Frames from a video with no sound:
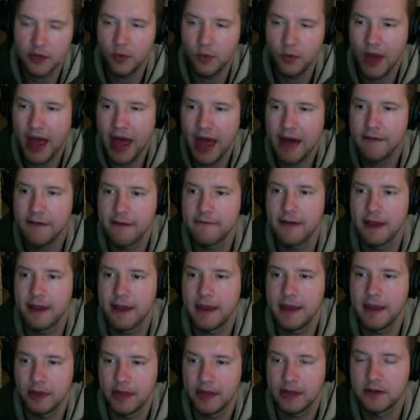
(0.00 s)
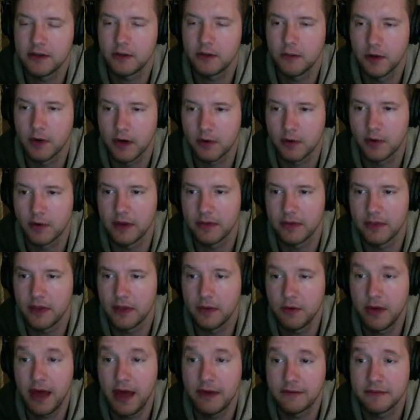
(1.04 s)
have a plan to work with, that
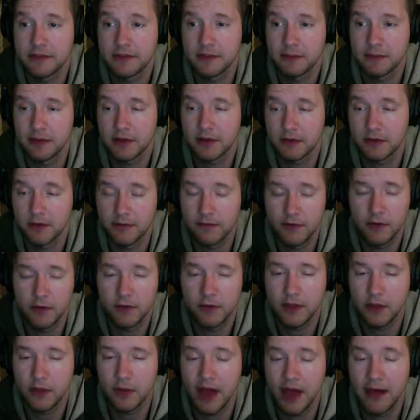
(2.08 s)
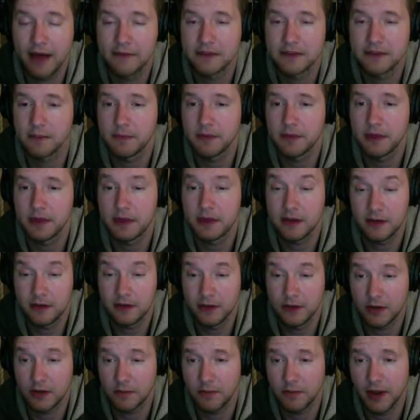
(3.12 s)
you have something to review, that you have something
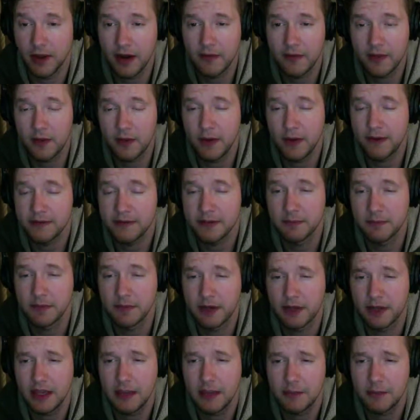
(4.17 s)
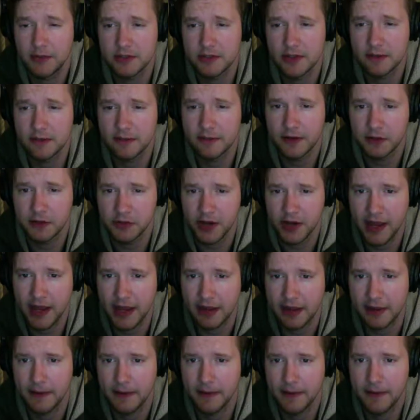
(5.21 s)
to compare, that you have something to keep yourself on track.